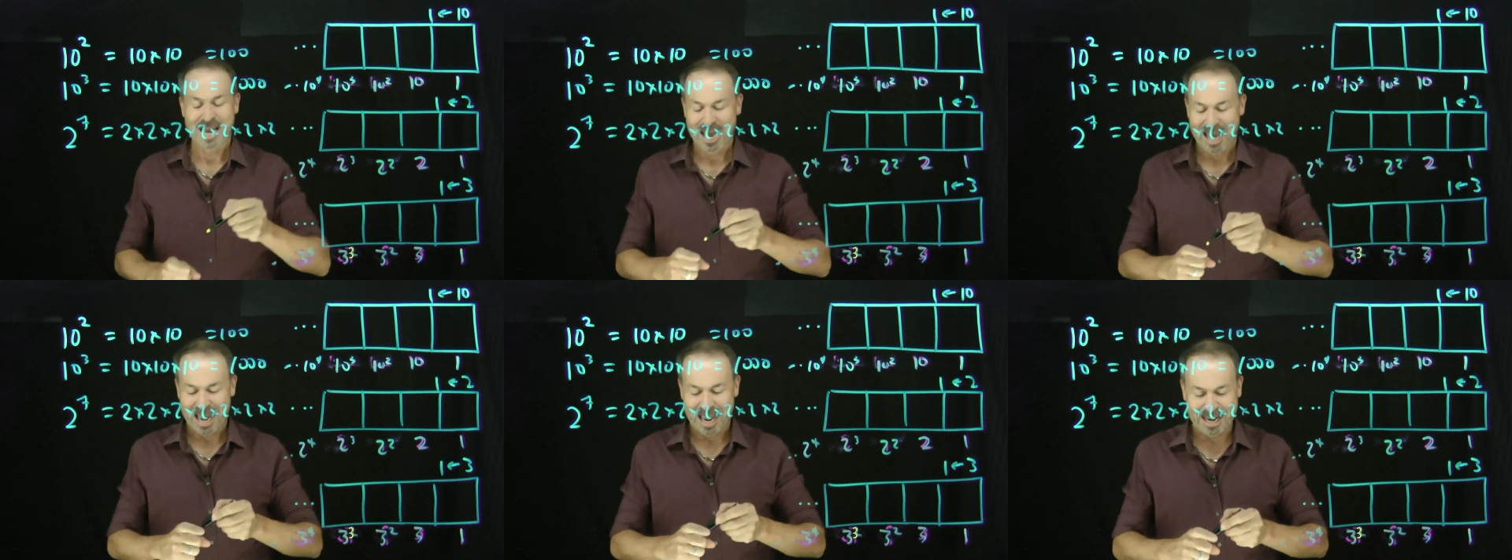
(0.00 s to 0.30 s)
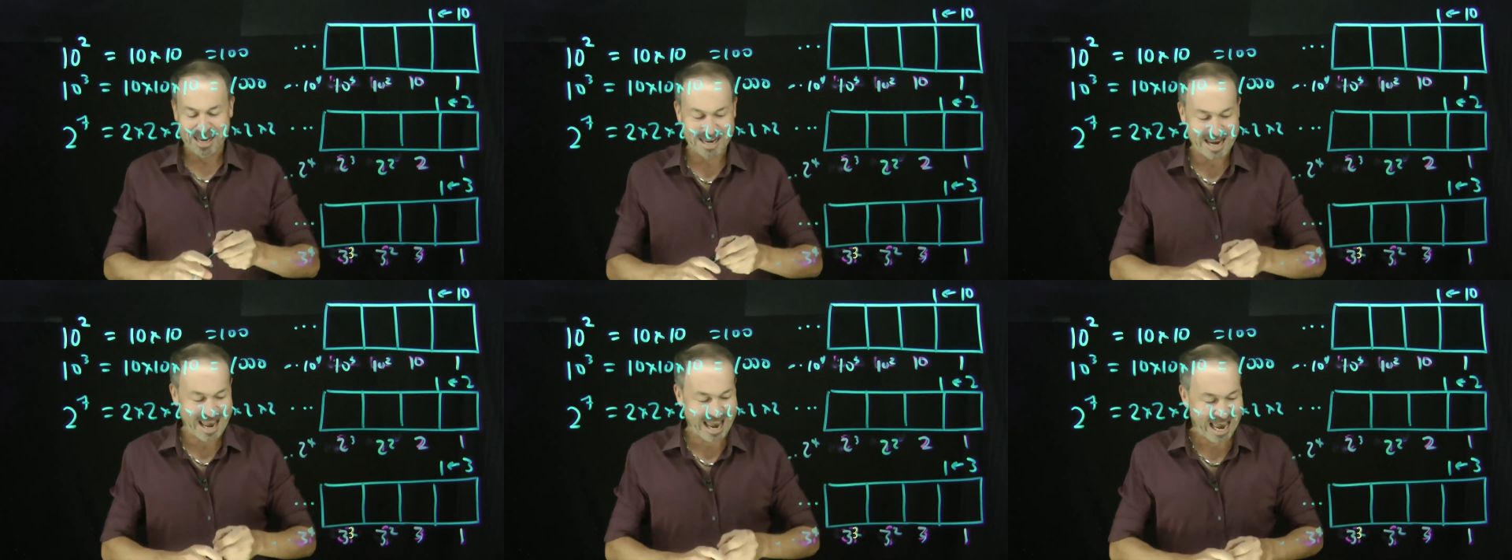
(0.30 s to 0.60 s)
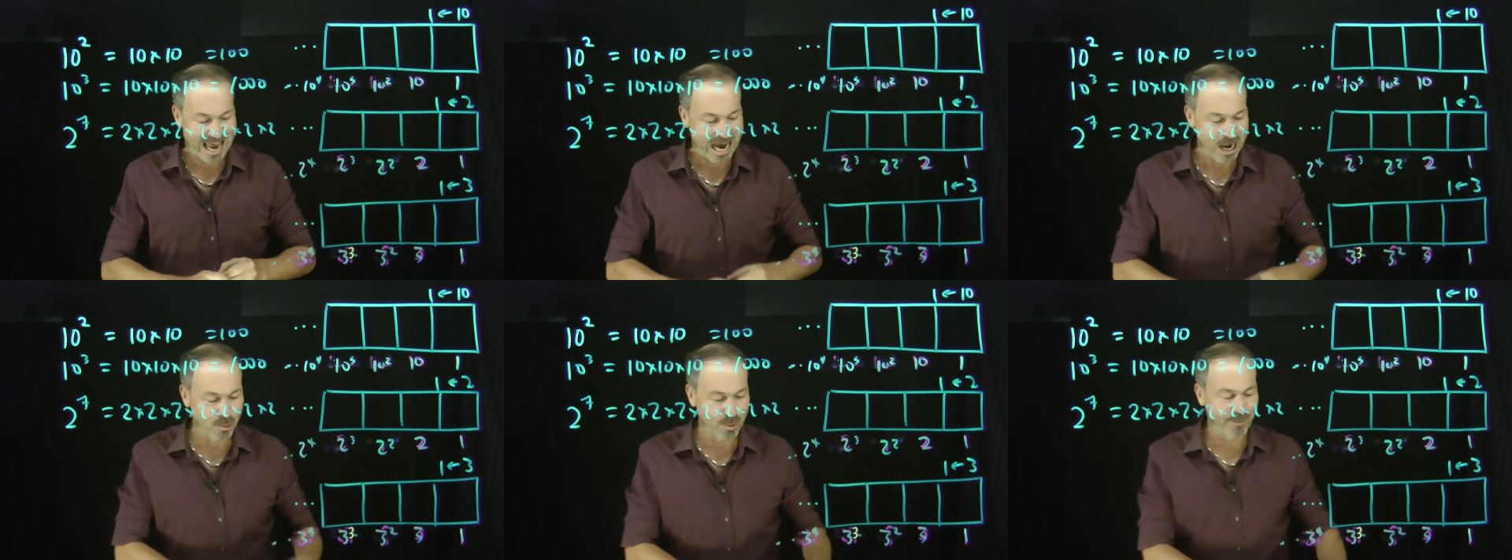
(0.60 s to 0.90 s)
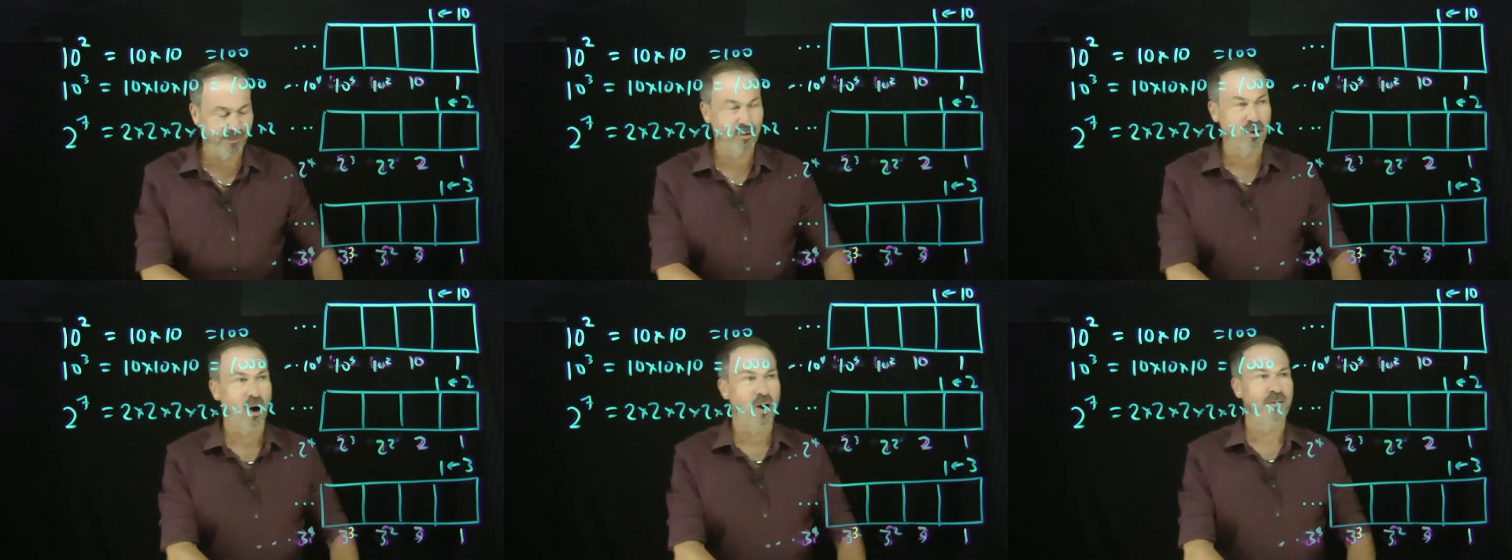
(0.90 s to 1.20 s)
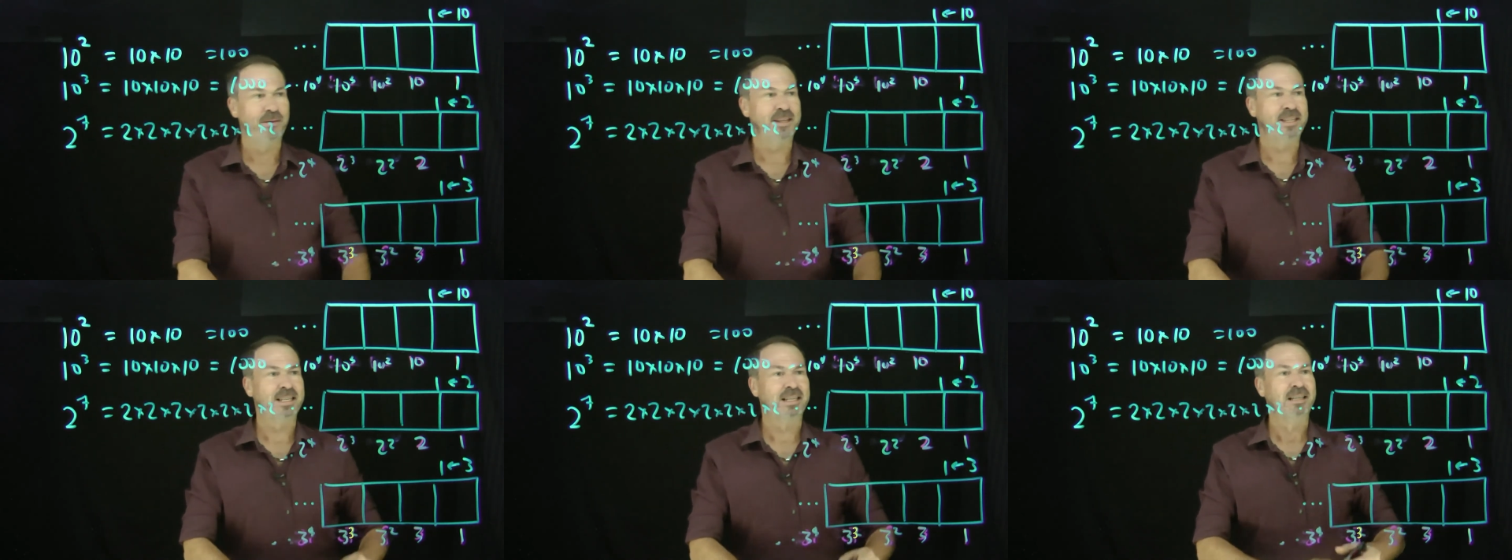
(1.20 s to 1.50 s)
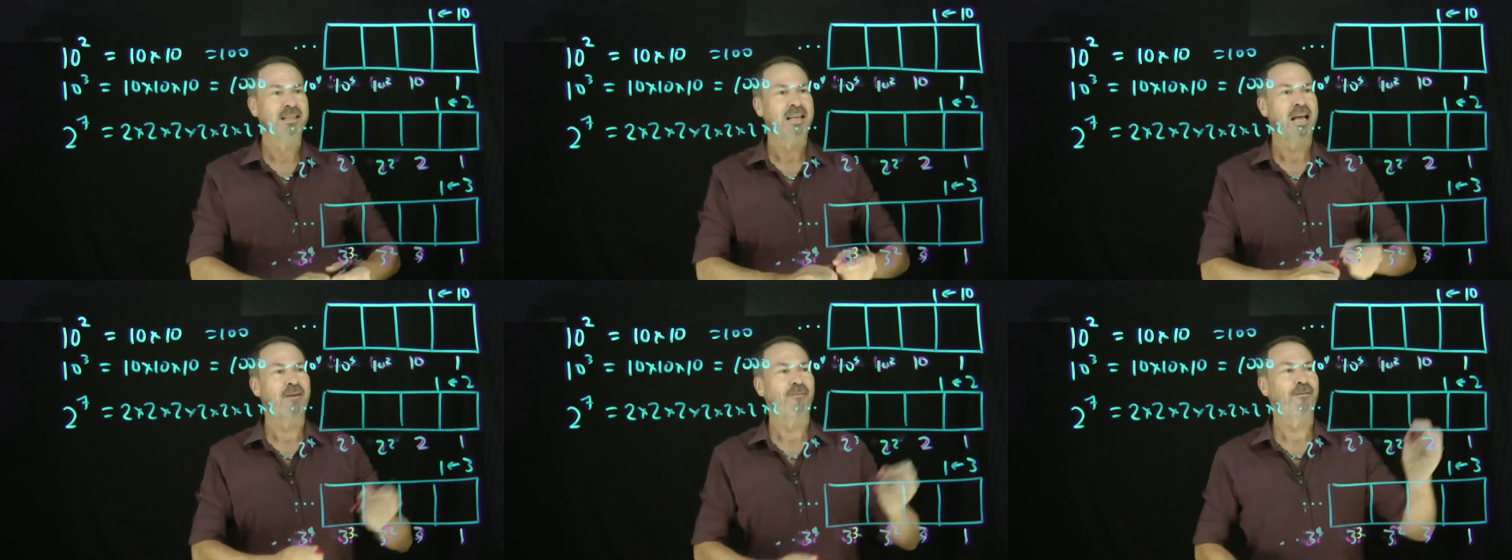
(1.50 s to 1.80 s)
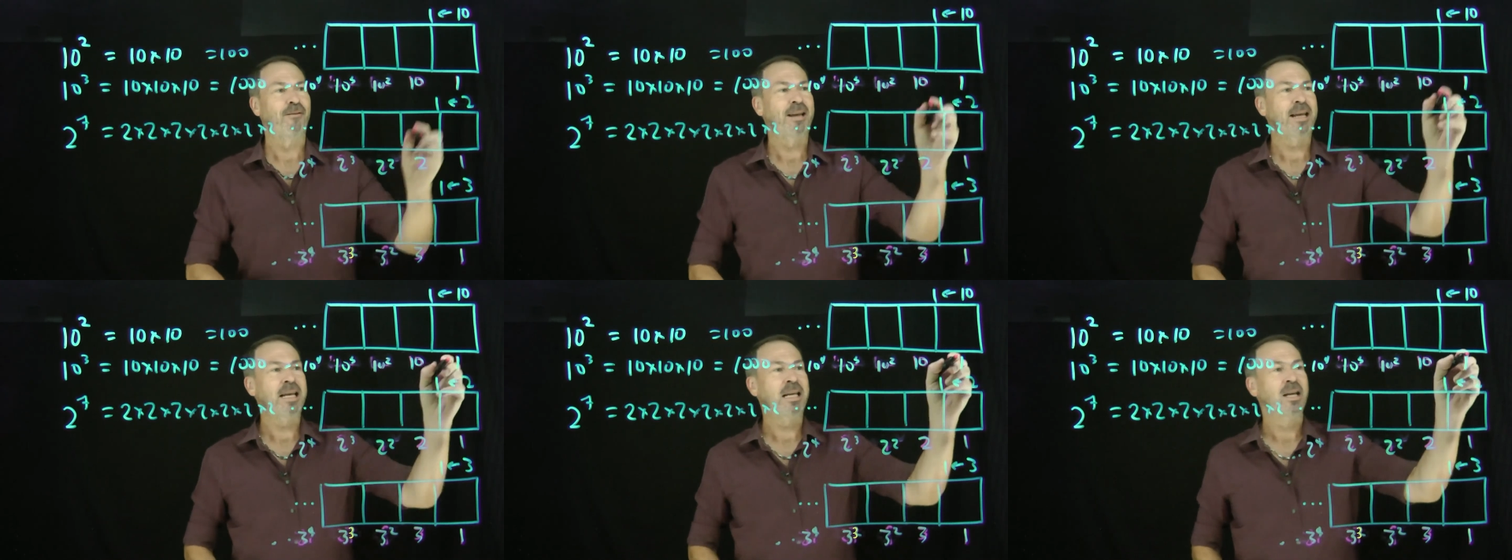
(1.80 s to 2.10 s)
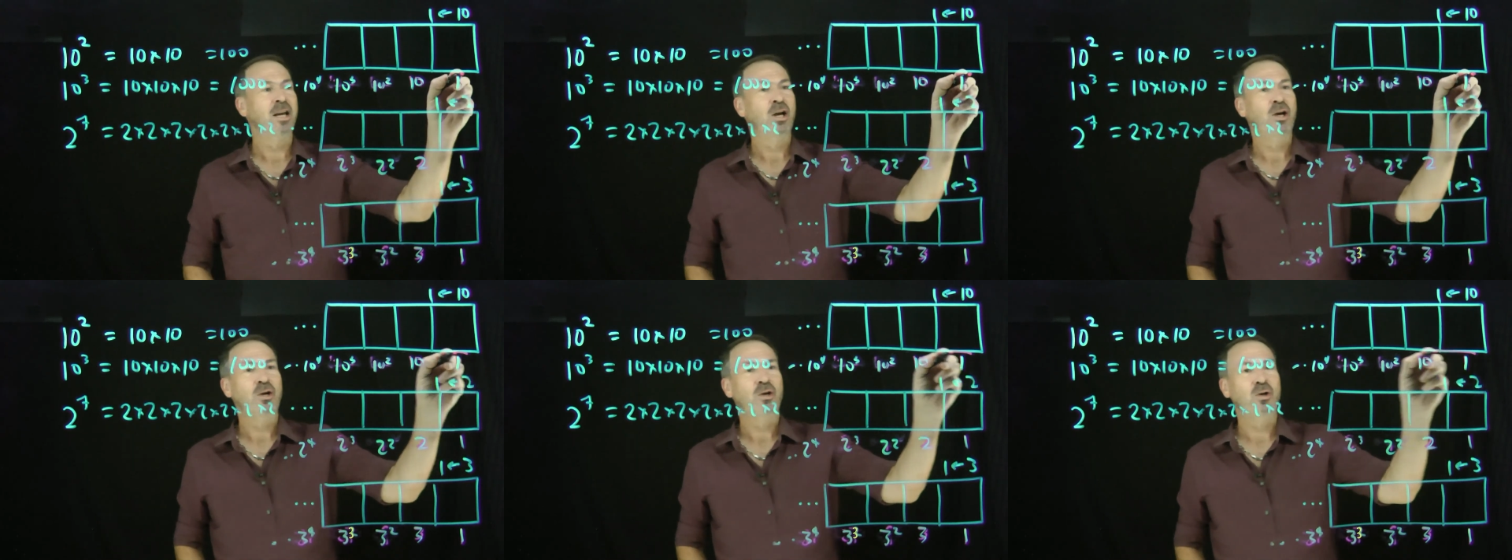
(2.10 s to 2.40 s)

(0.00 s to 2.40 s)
And now we've got this lovely